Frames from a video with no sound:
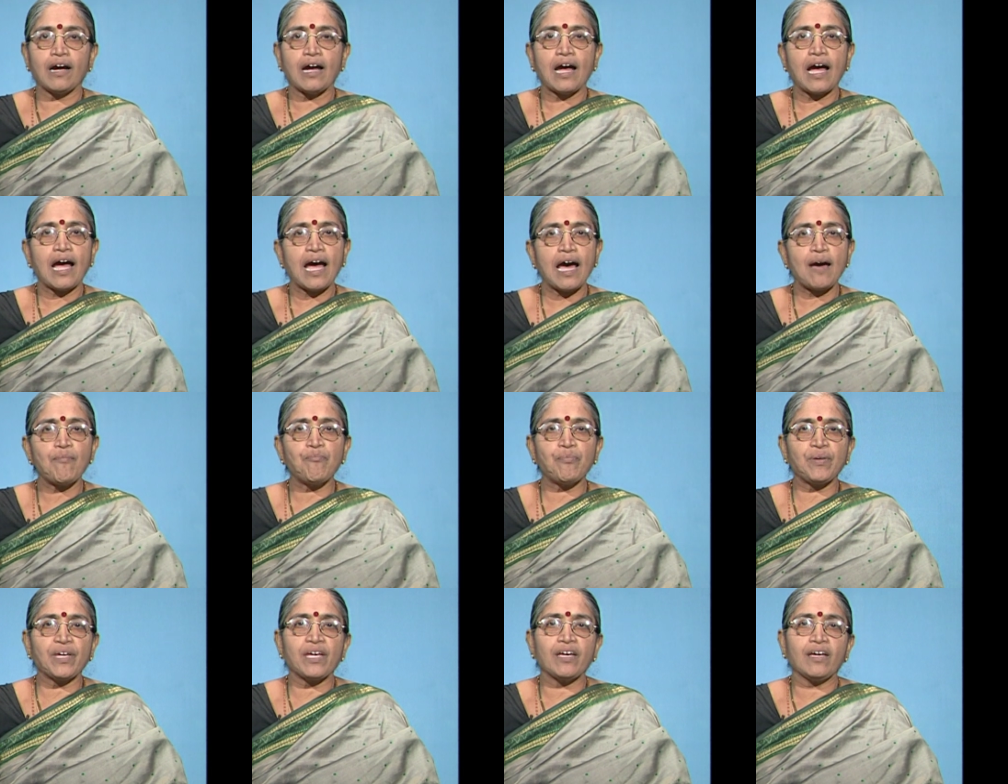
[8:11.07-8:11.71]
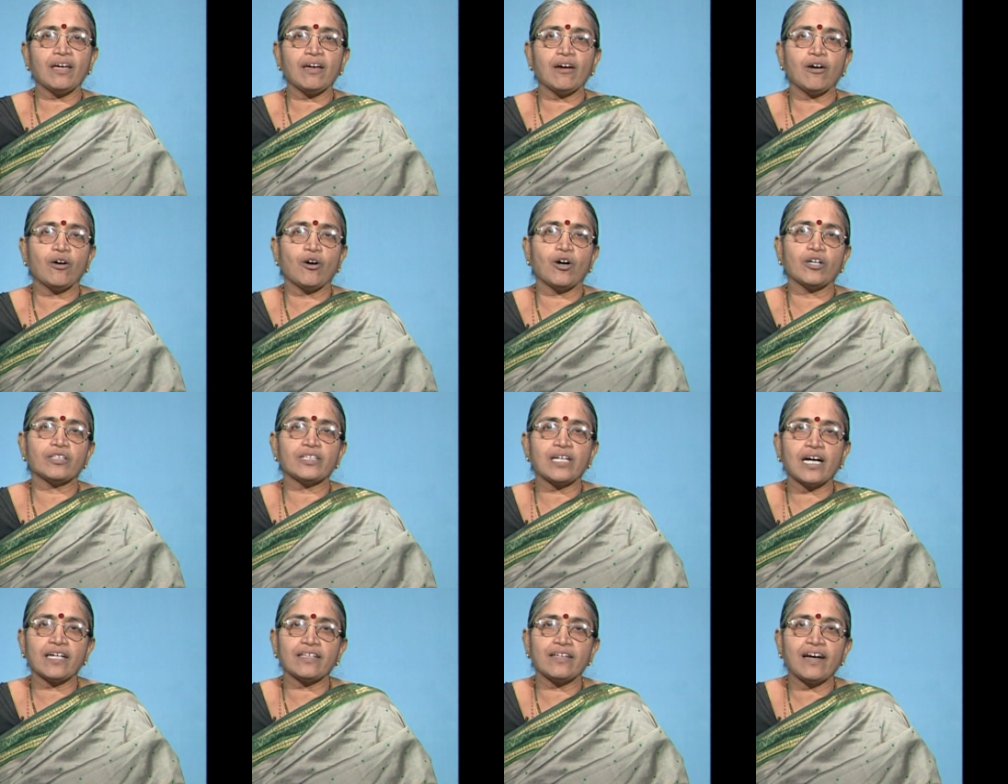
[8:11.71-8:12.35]
Happy
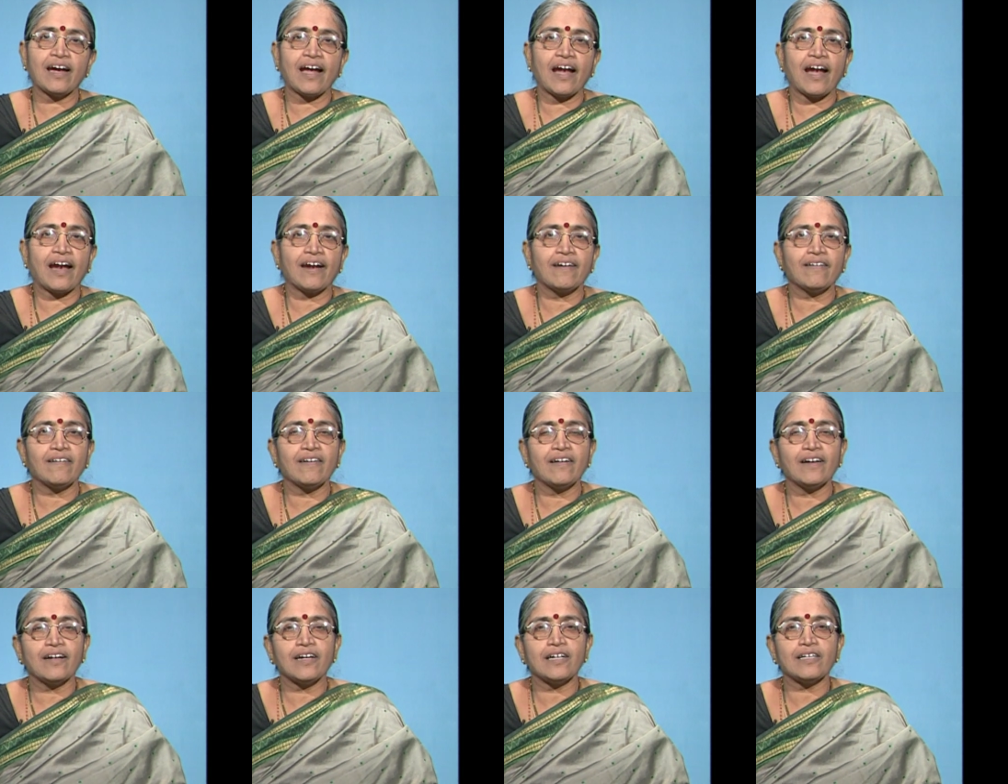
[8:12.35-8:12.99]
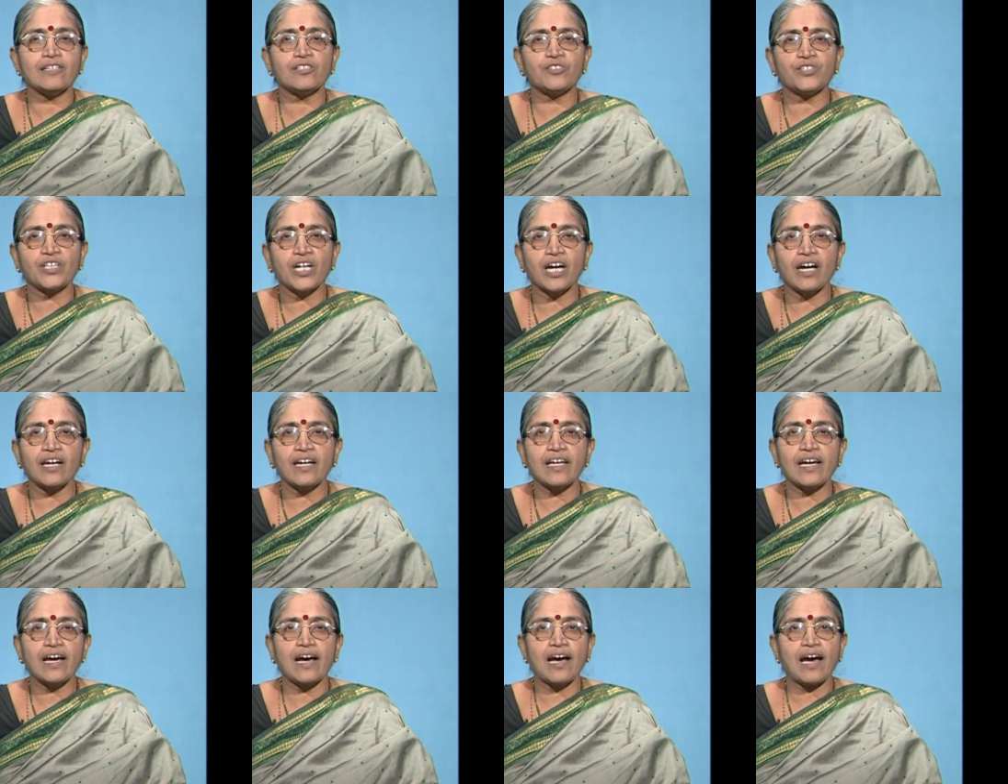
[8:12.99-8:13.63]
on the other hand is
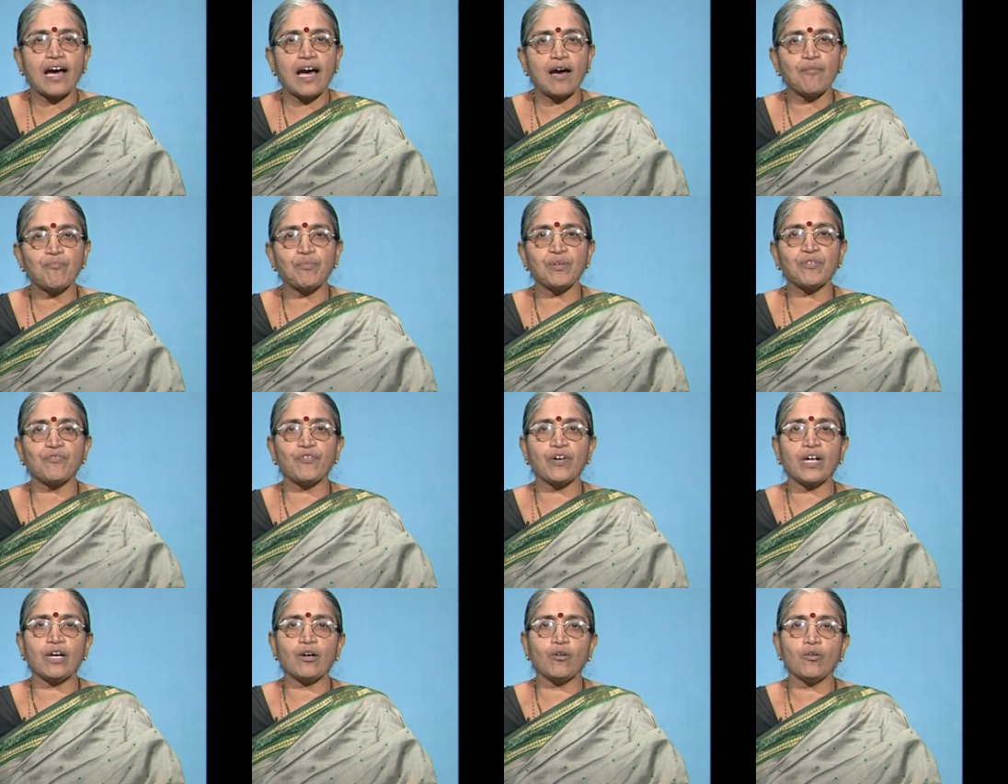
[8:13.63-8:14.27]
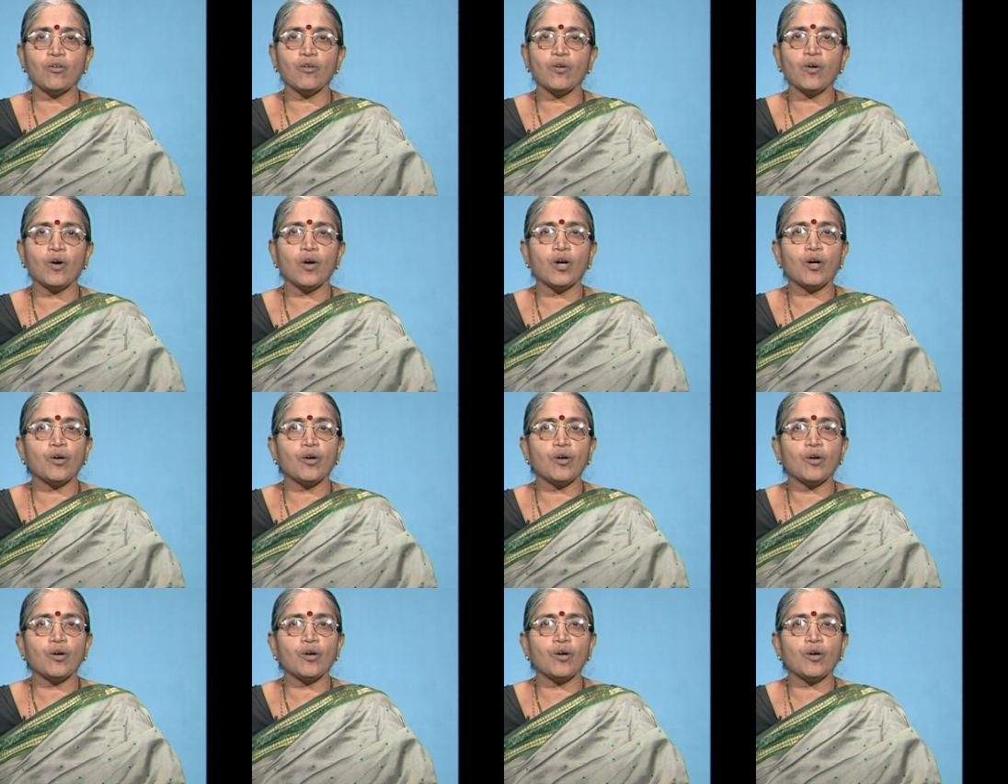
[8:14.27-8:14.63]
really a happy fellow